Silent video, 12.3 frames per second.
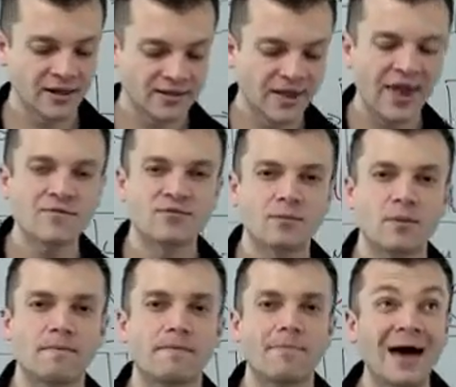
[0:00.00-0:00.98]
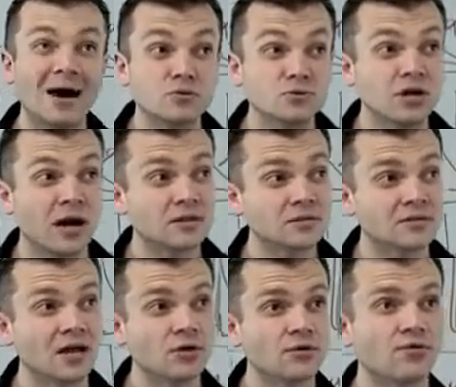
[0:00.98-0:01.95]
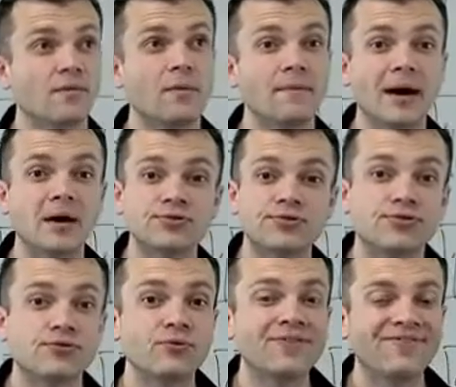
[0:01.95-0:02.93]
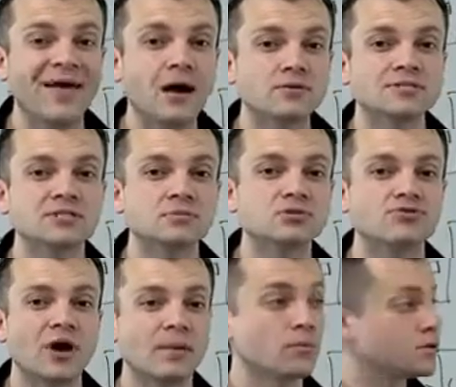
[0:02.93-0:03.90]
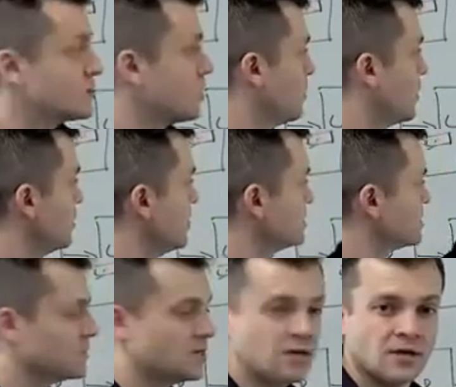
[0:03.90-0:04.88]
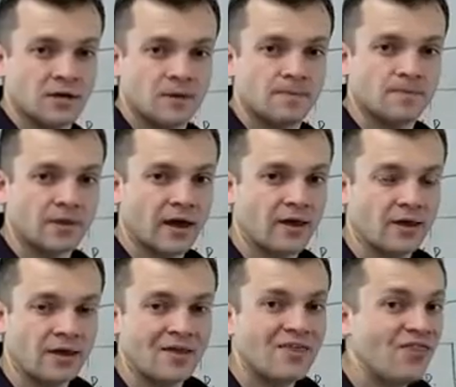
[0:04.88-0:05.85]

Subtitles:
It came from I'll tell you, from about 3,000 subscribers on my list, okay?